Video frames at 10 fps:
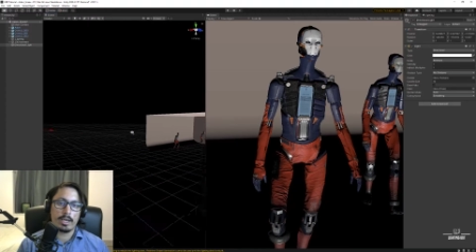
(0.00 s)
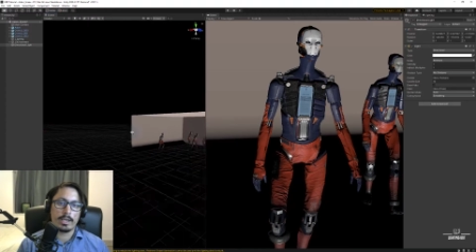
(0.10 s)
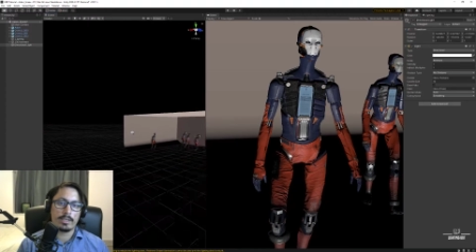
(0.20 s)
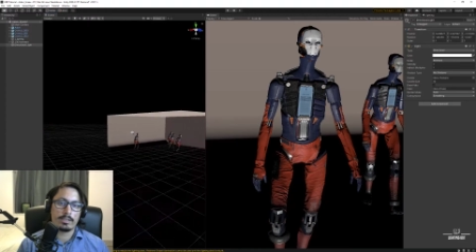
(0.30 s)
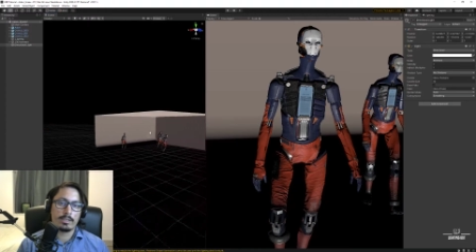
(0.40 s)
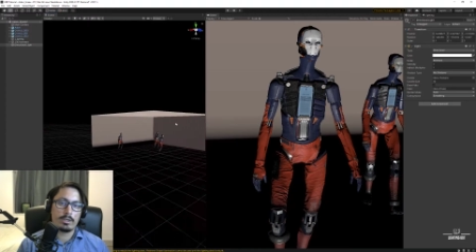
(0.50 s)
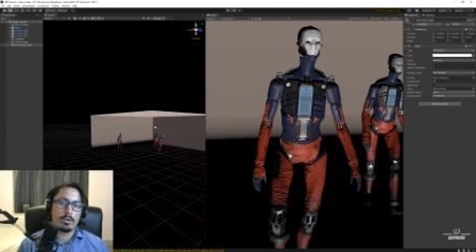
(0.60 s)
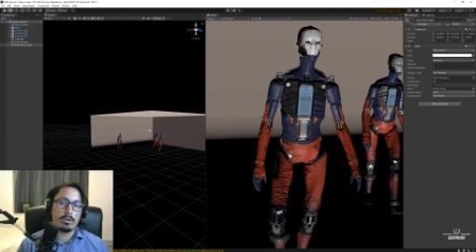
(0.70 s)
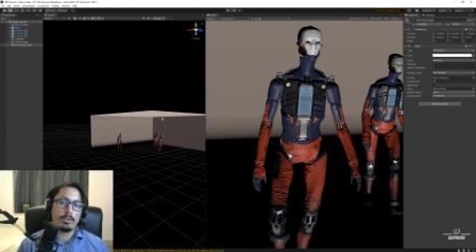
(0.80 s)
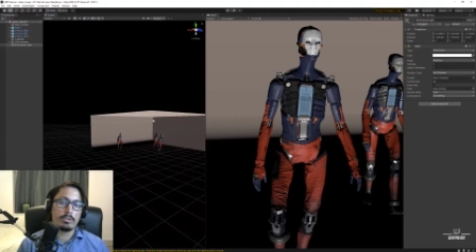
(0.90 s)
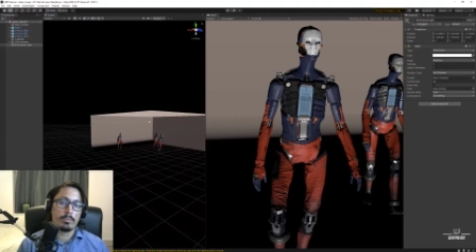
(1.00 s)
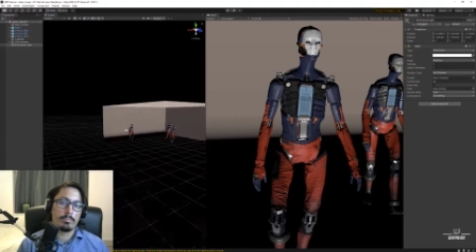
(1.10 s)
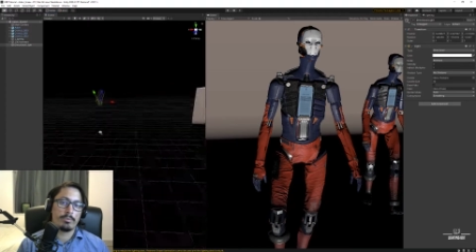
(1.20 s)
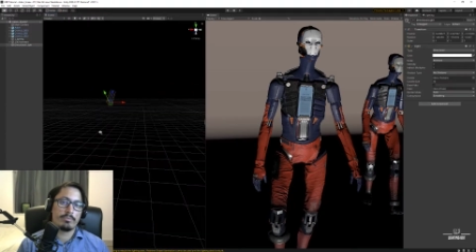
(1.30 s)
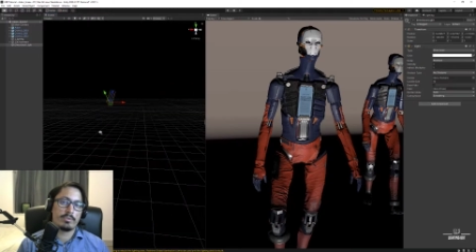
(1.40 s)
light on top
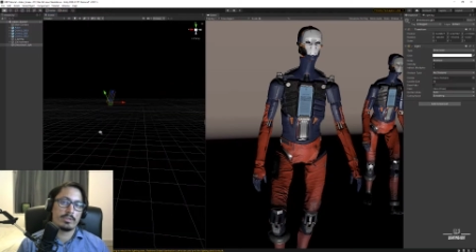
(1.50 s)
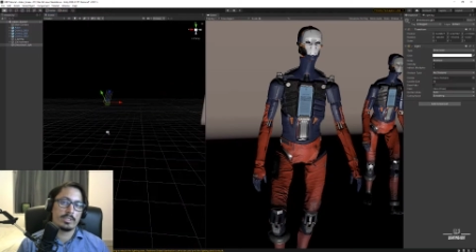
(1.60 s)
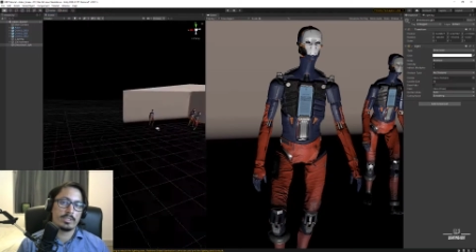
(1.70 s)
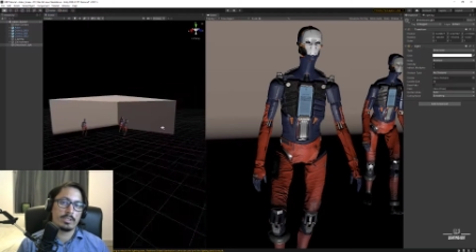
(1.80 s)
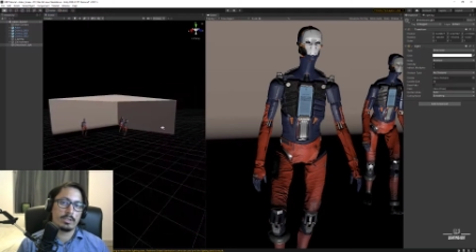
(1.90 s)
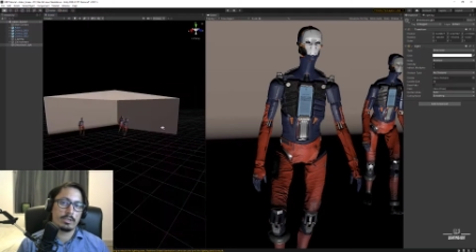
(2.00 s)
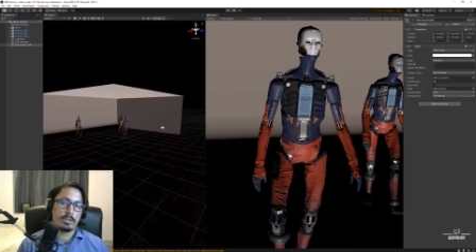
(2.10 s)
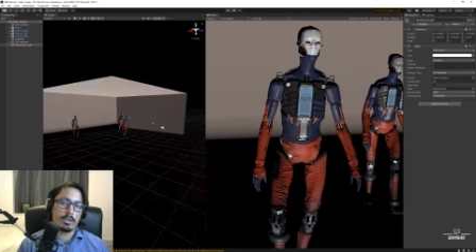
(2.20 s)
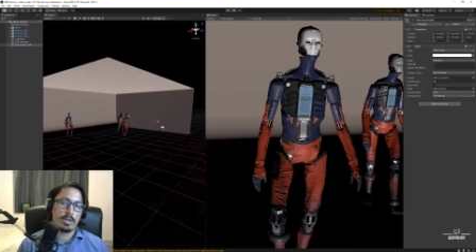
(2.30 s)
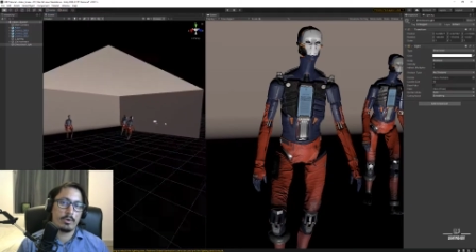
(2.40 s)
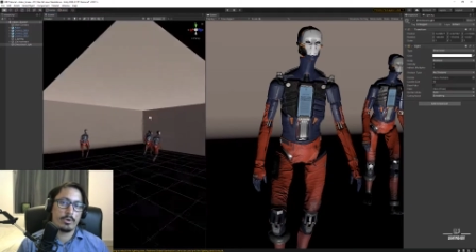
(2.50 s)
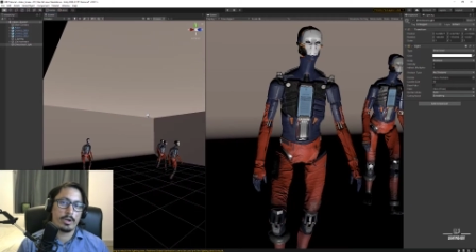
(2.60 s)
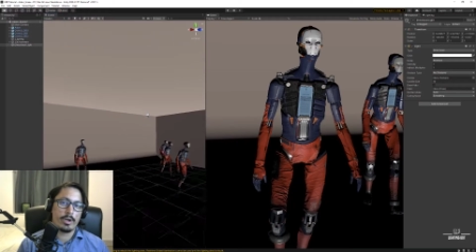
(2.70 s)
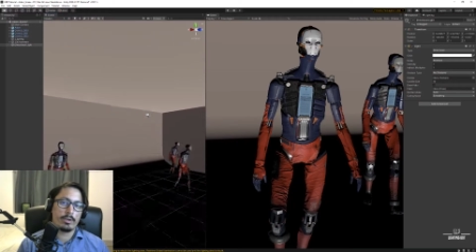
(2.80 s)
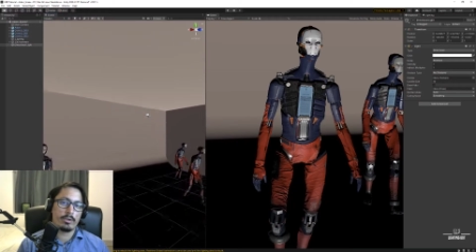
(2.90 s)
of this
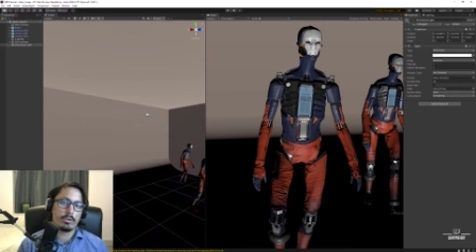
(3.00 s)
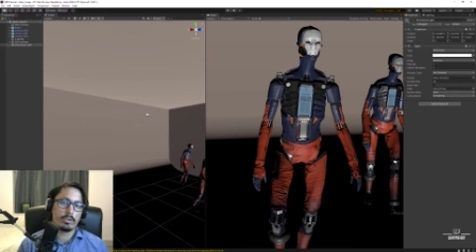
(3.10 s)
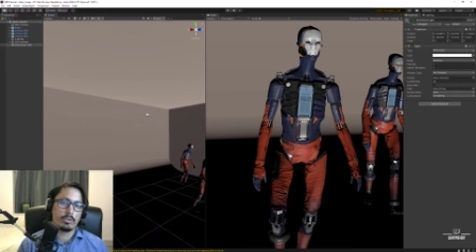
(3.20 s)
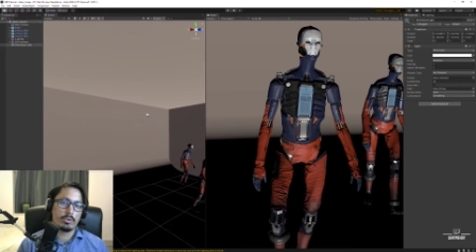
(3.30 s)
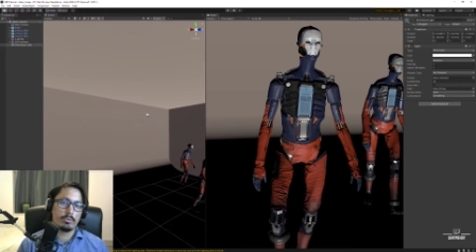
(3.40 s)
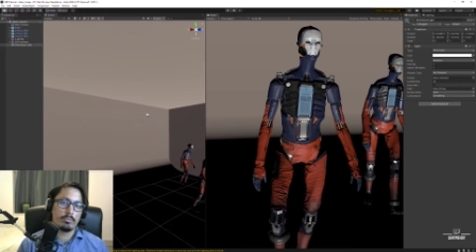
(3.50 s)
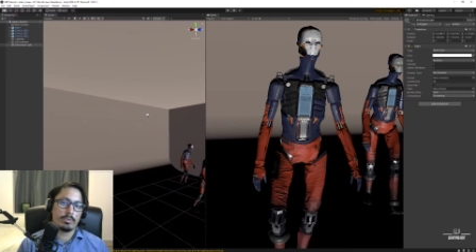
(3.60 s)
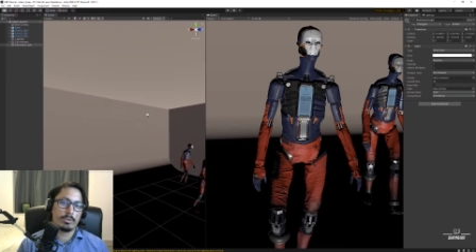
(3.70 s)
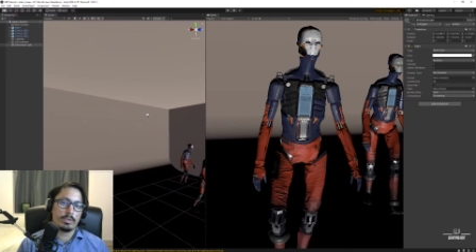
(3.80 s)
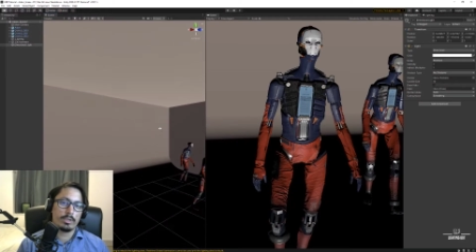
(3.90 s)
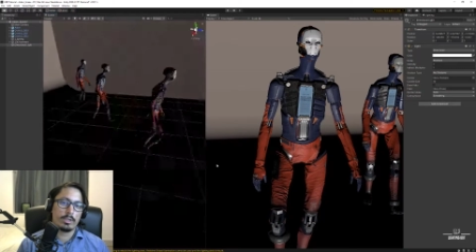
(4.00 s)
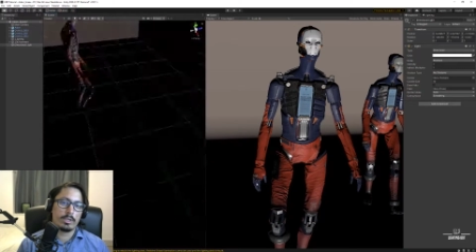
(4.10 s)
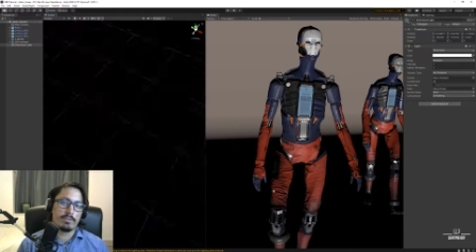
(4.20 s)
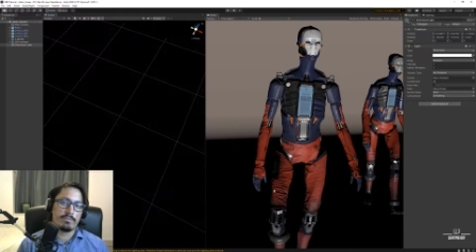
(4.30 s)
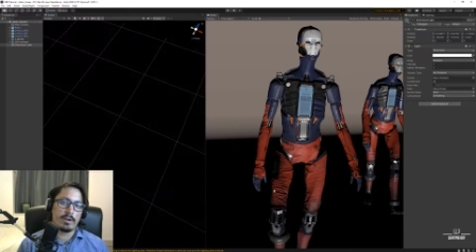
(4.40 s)
area on the cube.
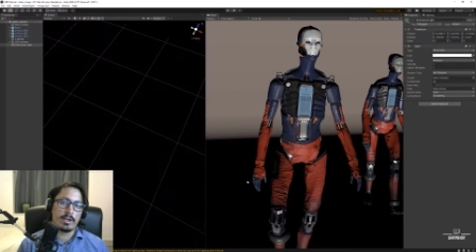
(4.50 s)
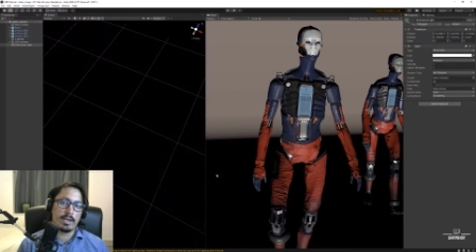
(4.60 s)
If I